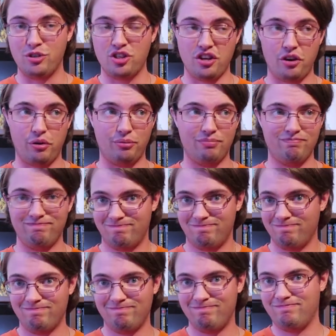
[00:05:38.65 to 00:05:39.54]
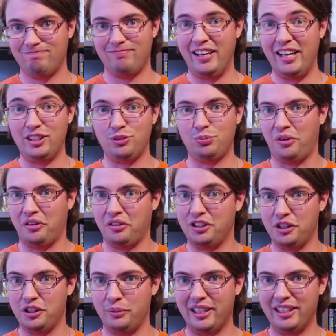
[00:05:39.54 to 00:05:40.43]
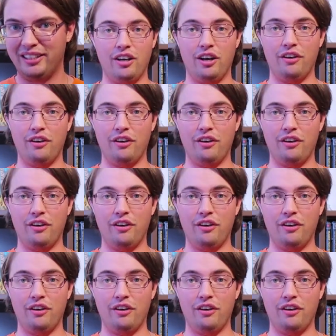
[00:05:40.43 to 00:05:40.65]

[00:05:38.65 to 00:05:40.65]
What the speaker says: so it's worth doing.